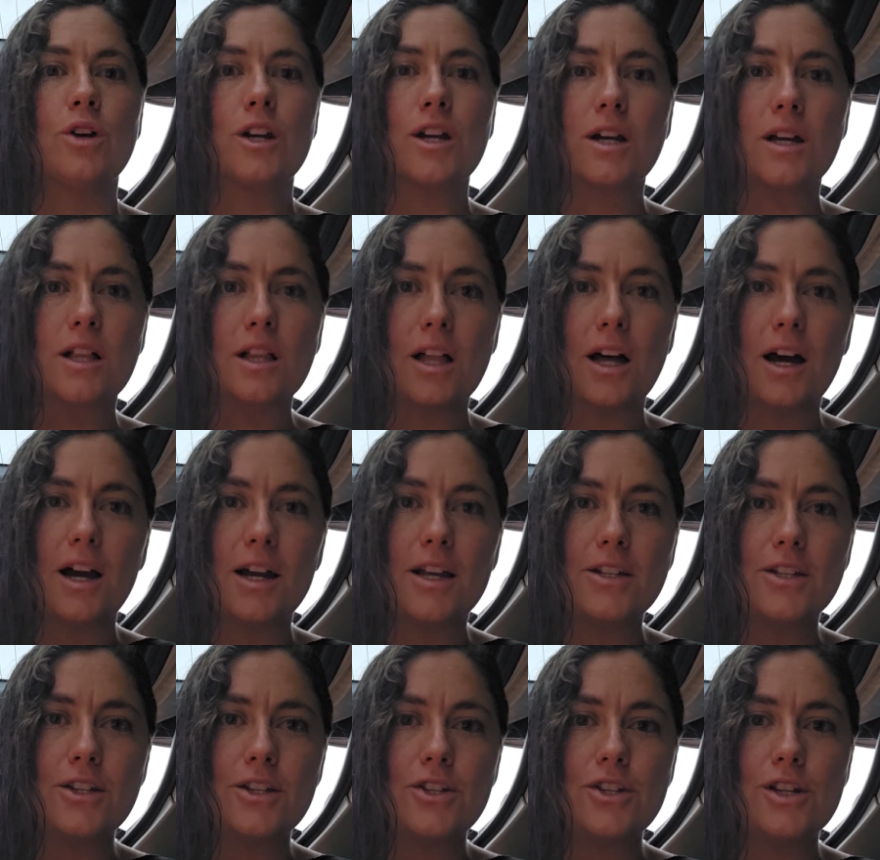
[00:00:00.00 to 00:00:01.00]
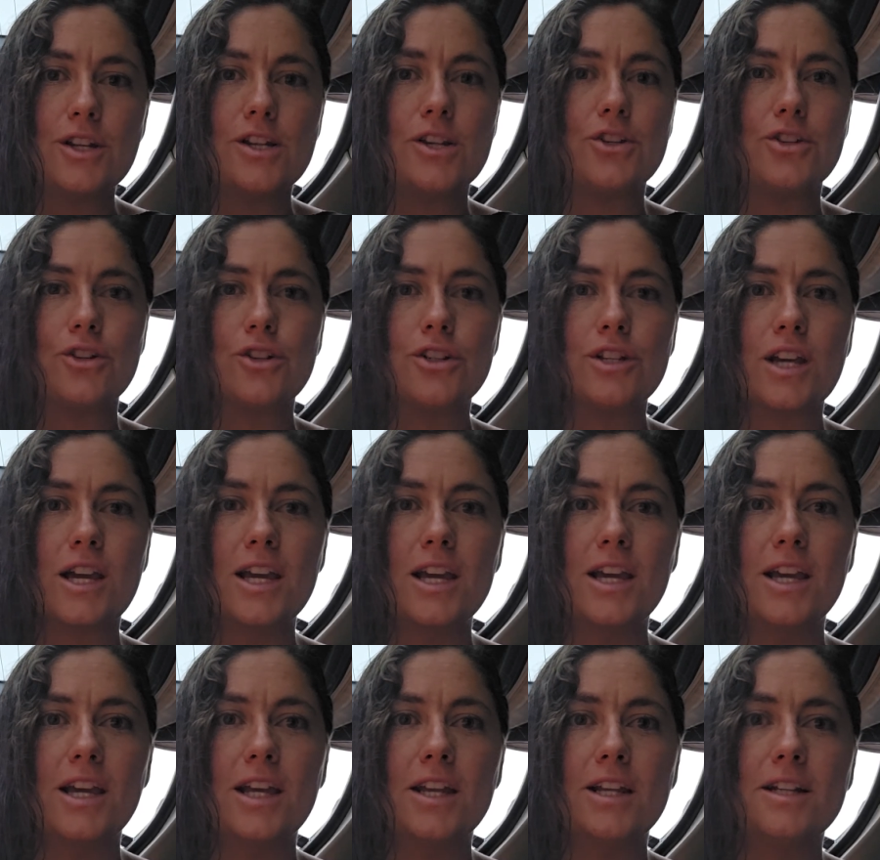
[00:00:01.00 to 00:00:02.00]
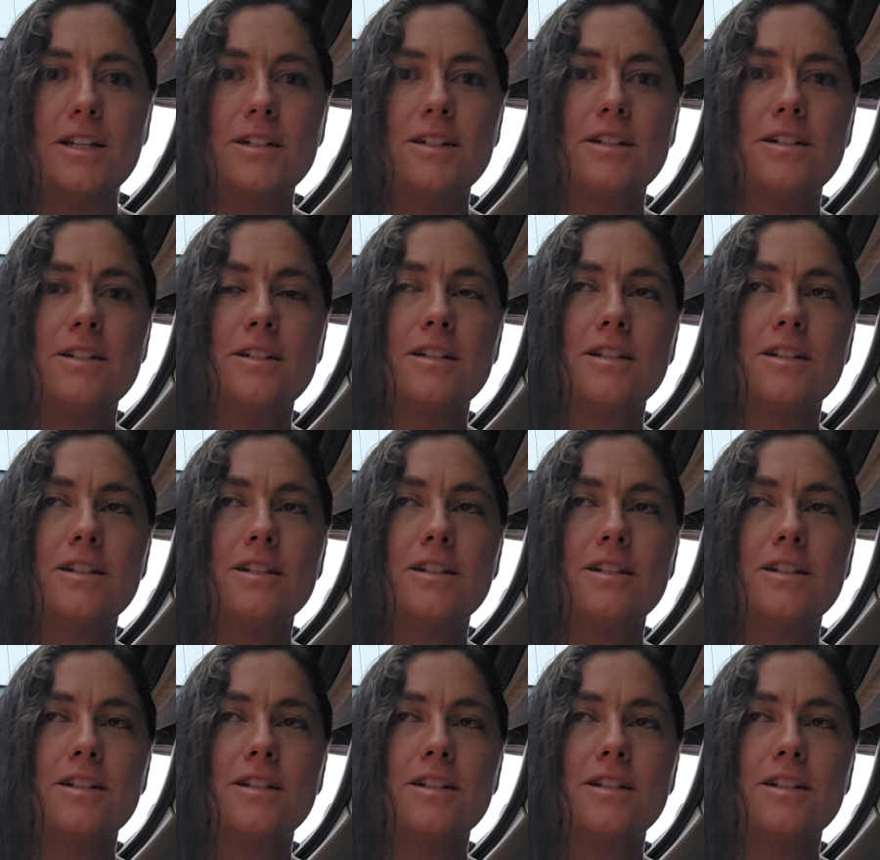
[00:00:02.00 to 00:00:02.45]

we're inclined to entertain